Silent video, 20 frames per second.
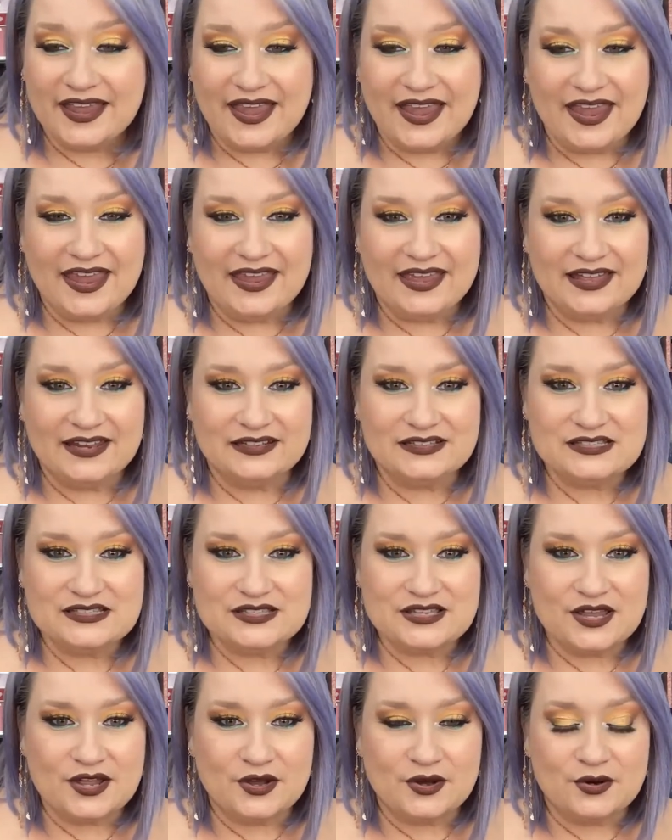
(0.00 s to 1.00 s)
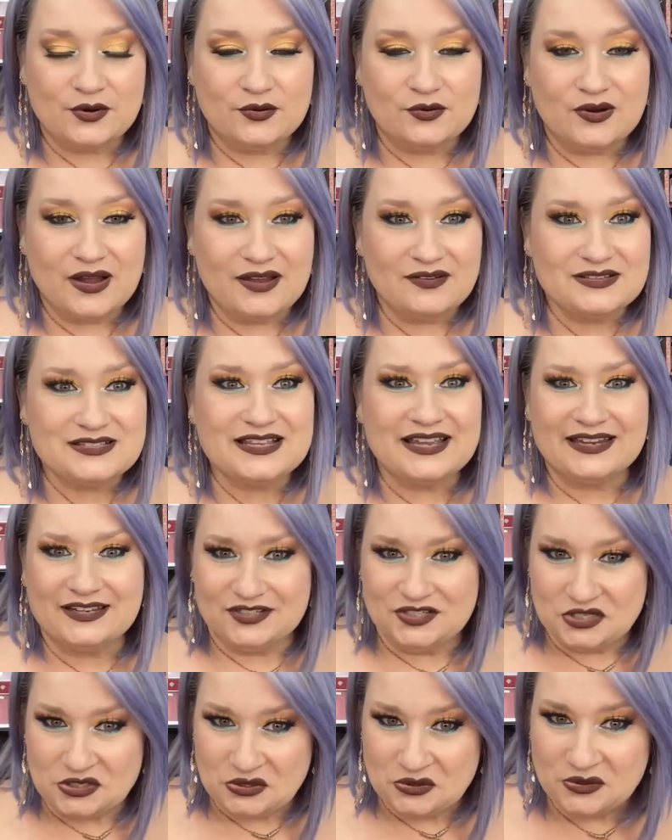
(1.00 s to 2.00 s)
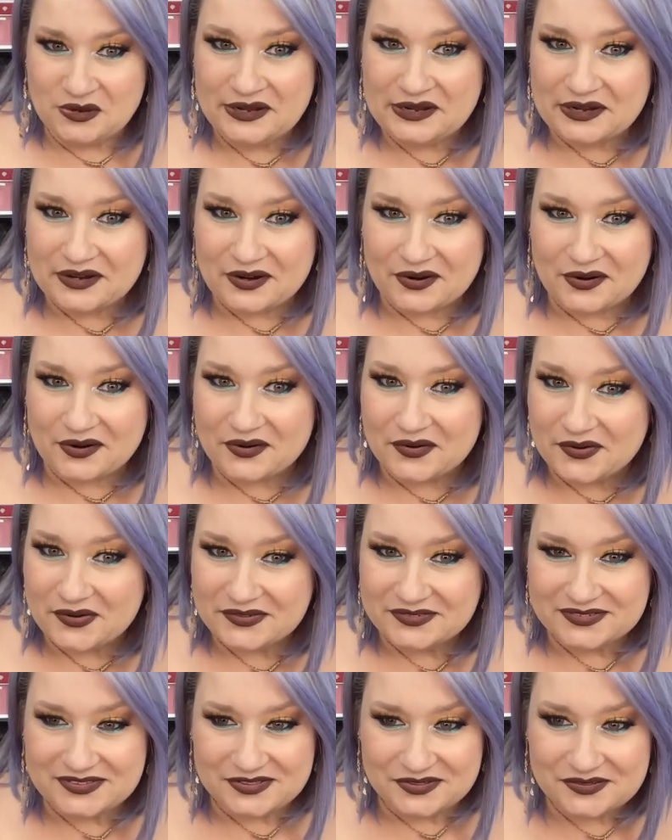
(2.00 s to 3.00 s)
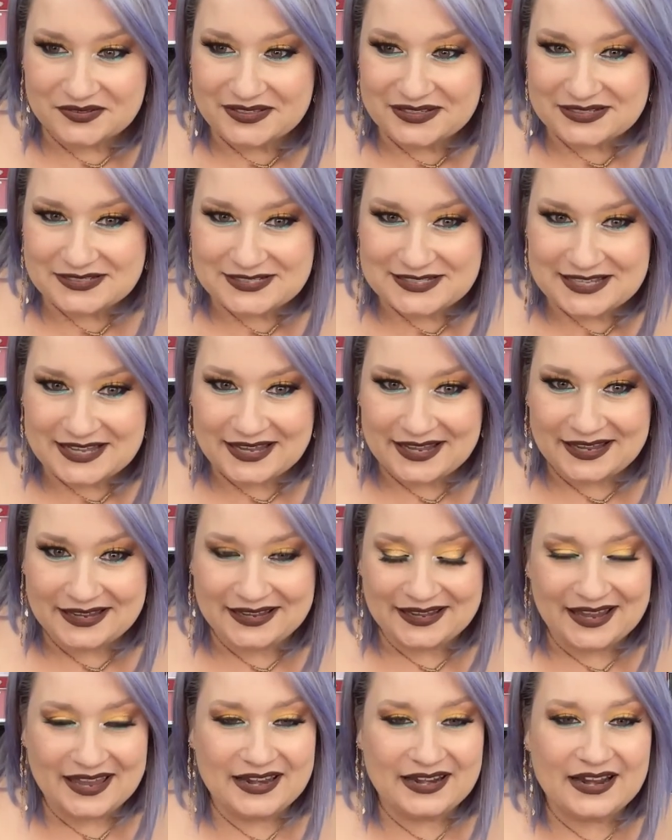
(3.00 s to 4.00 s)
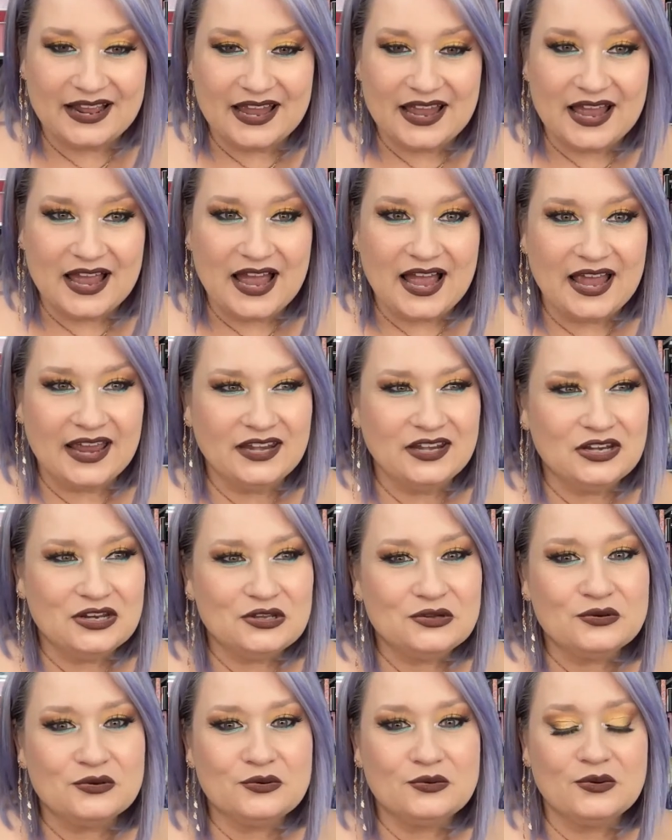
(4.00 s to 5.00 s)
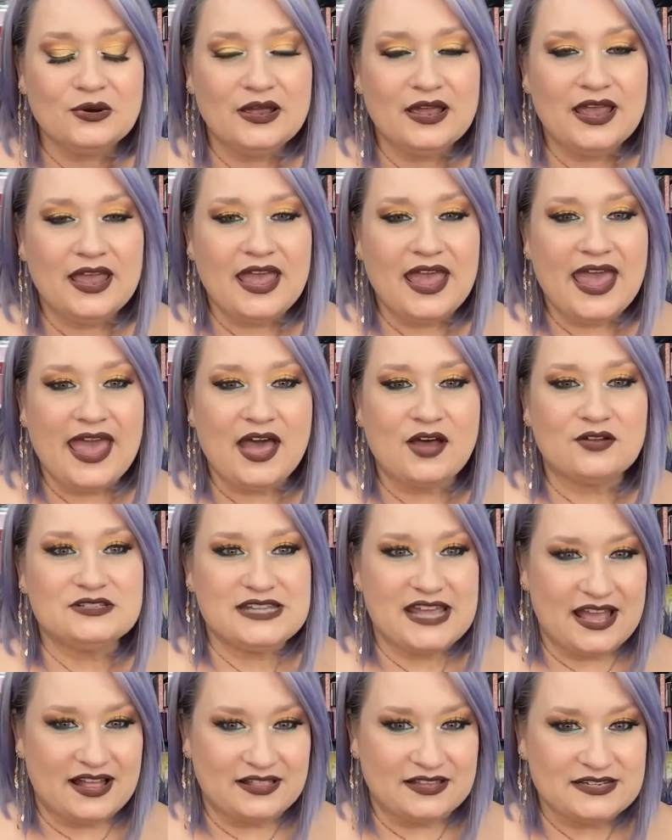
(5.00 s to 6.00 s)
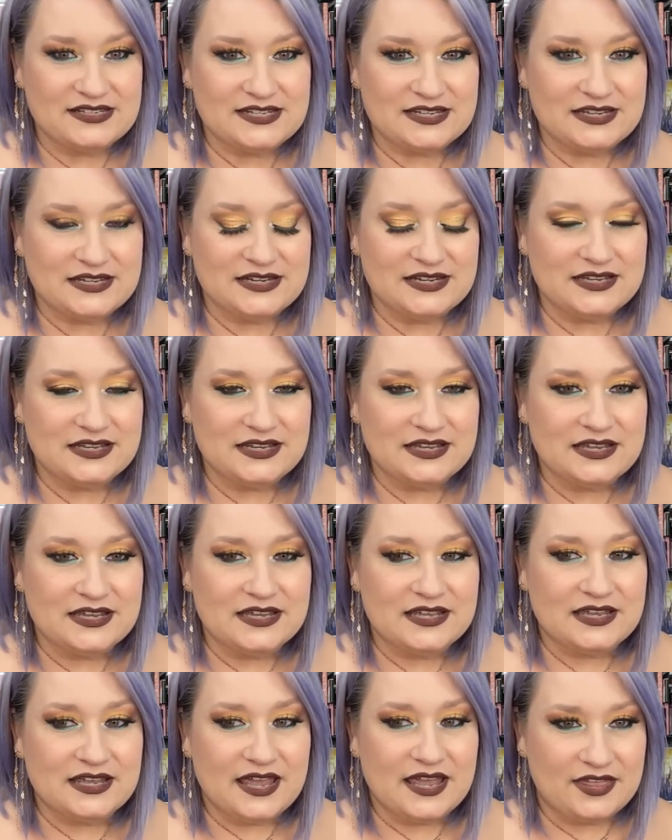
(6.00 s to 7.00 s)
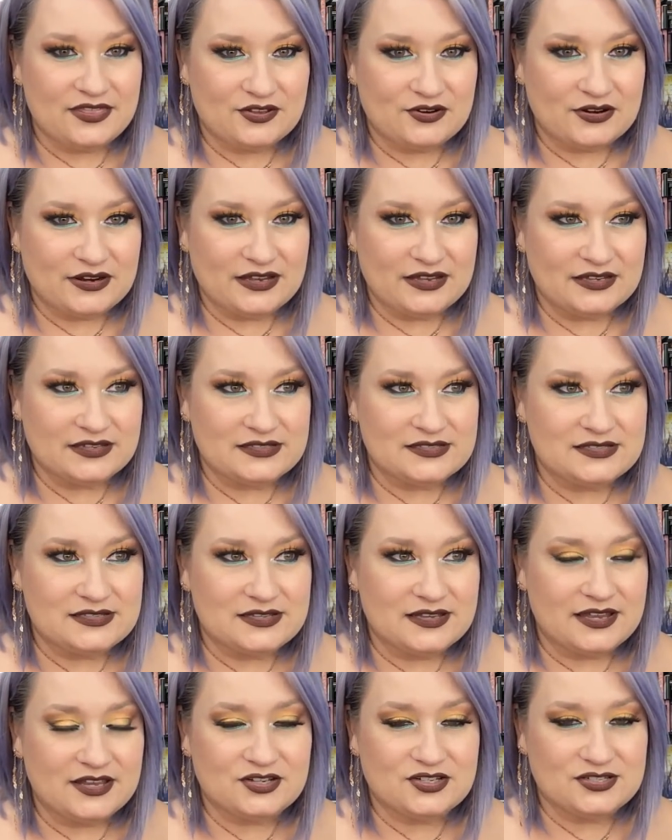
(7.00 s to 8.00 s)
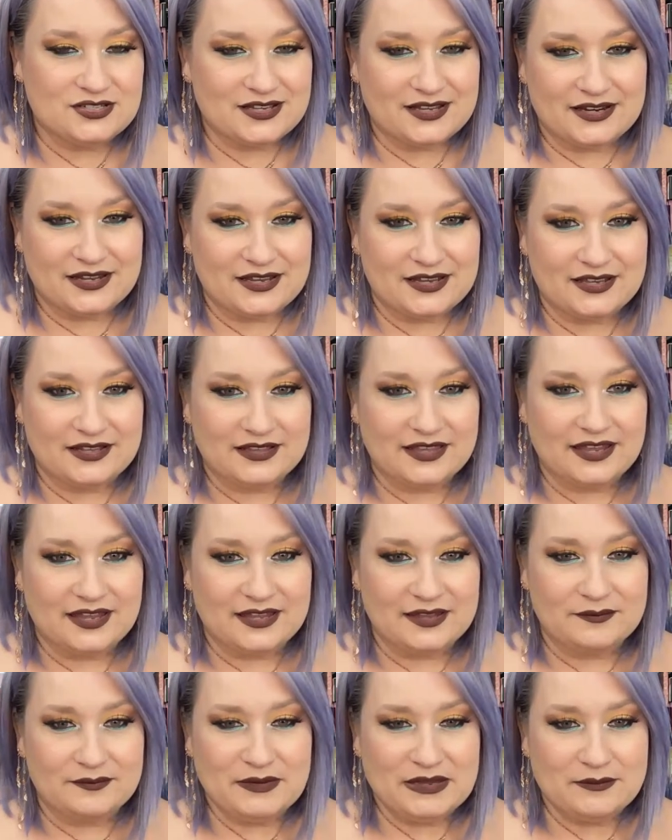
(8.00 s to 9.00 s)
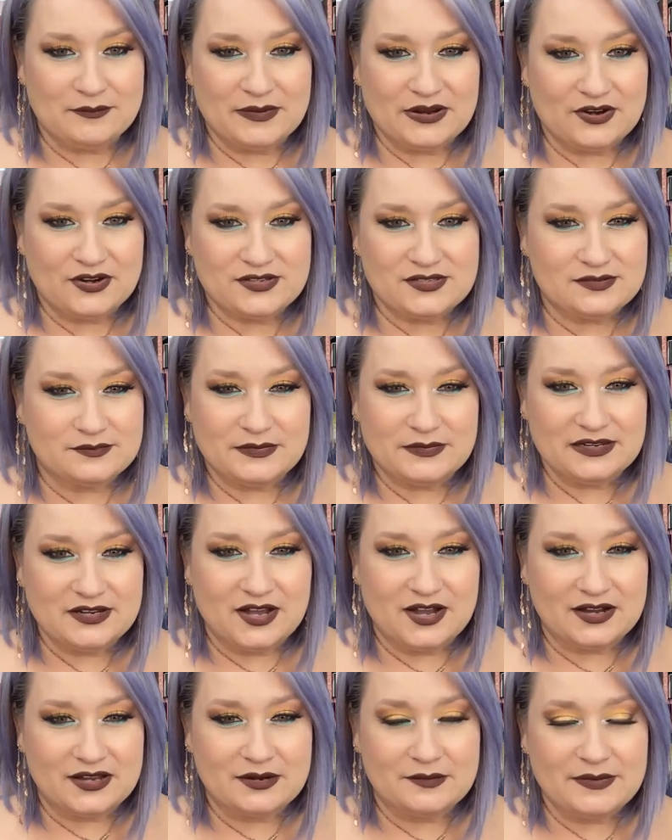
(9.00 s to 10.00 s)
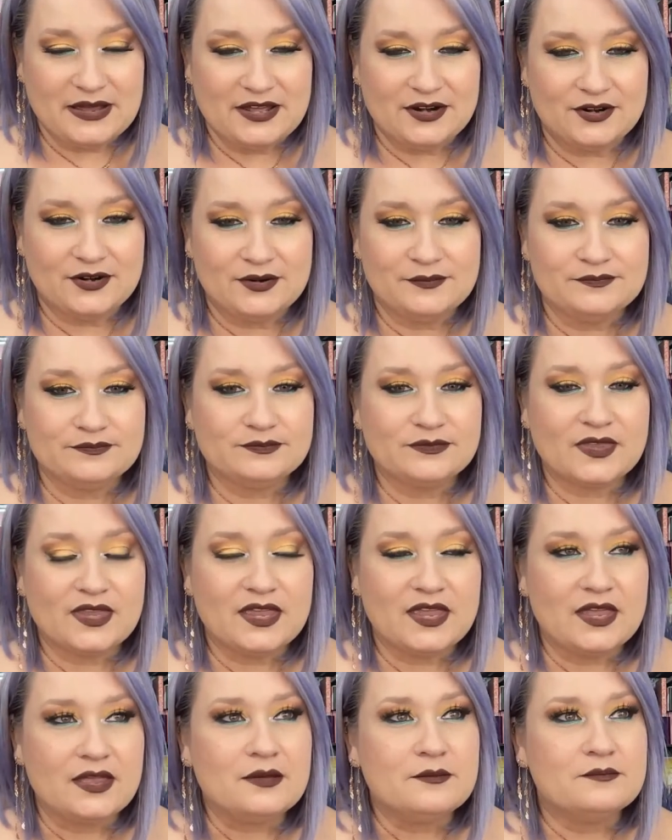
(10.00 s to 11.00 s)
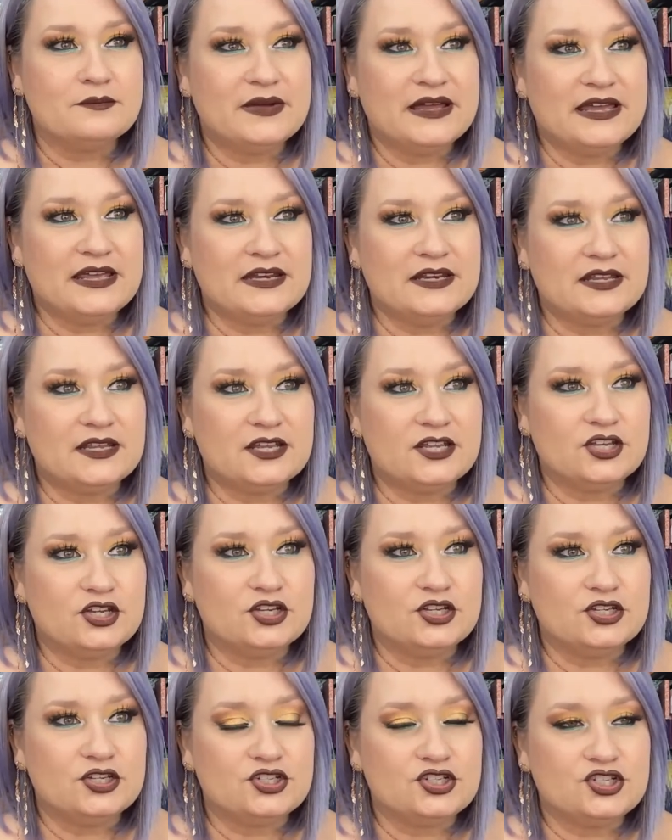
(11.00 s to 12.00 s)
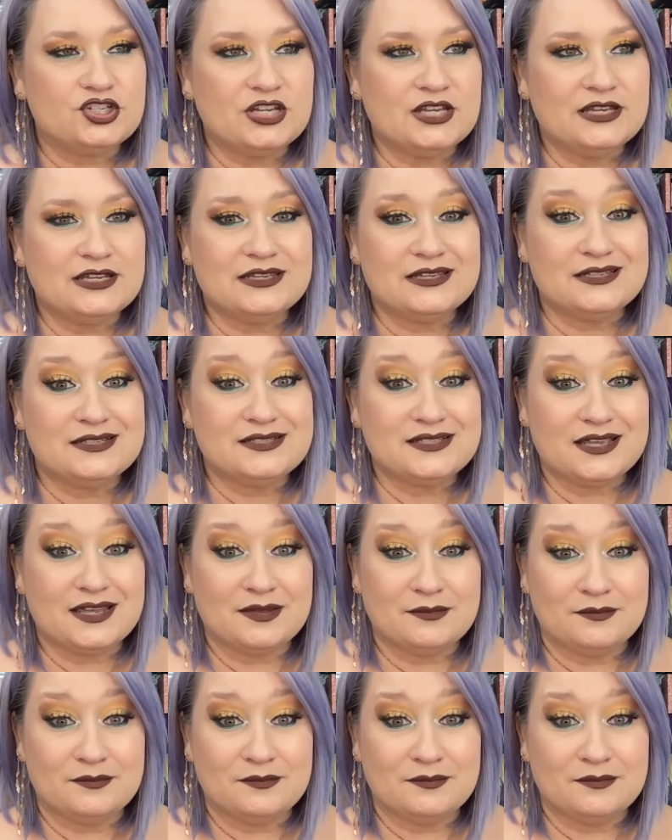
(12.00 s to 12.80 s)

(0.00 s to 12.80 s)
And so I was like, do it, girl. Do this thing. And I knew how talented Heather is. And she's going to, like, be embarrassed of me talking about her. But she is...